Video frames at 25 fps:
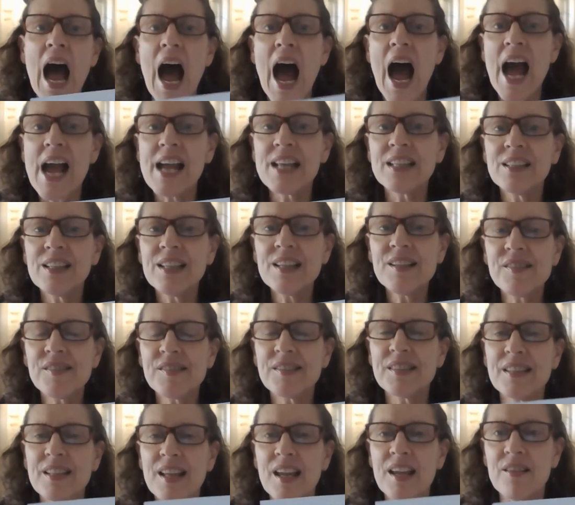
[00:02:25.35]
I
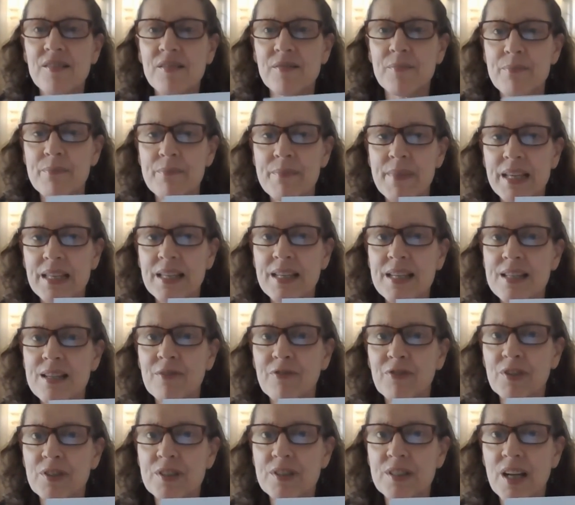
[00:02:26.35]
listed as many
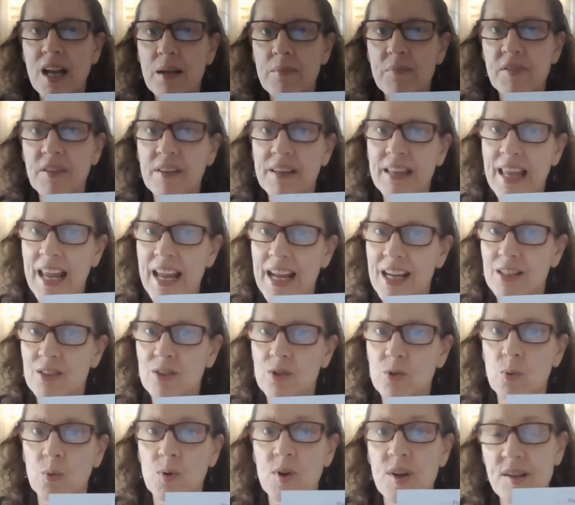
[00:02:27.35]
different types of
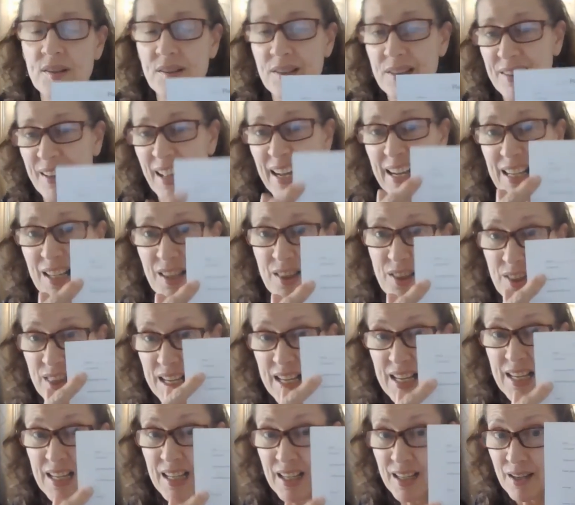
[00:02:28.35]
categories as I could
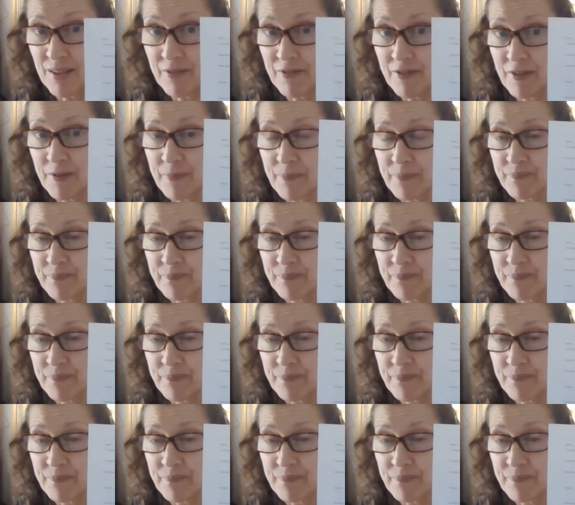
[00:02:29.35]
think of